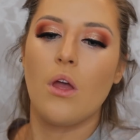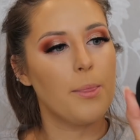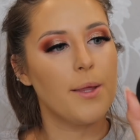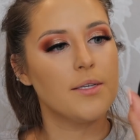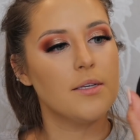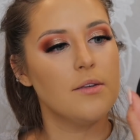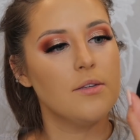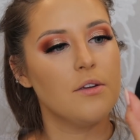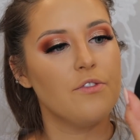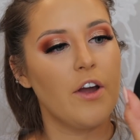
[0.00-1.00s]

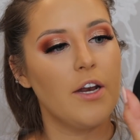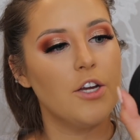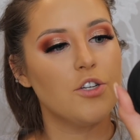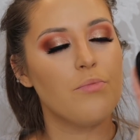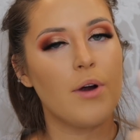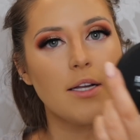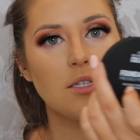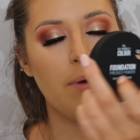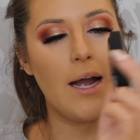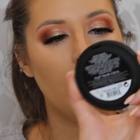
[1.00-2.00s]
This is Foundation
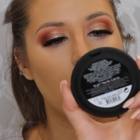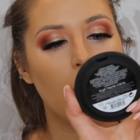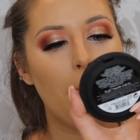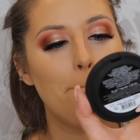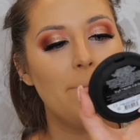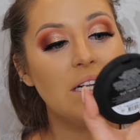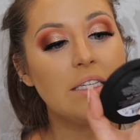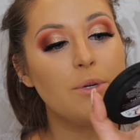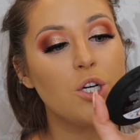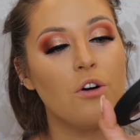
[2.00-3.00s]
Pressed Powder,
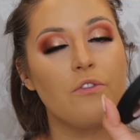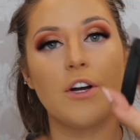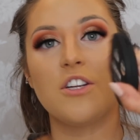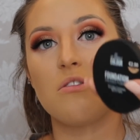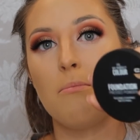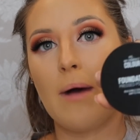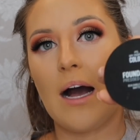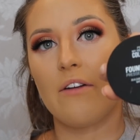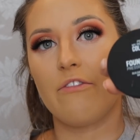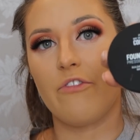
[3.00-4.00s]
Buildable Coverage
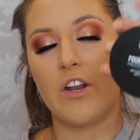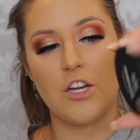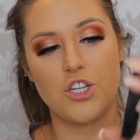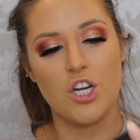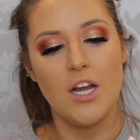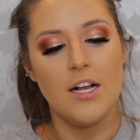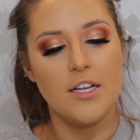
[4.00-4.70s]
Matte Finish.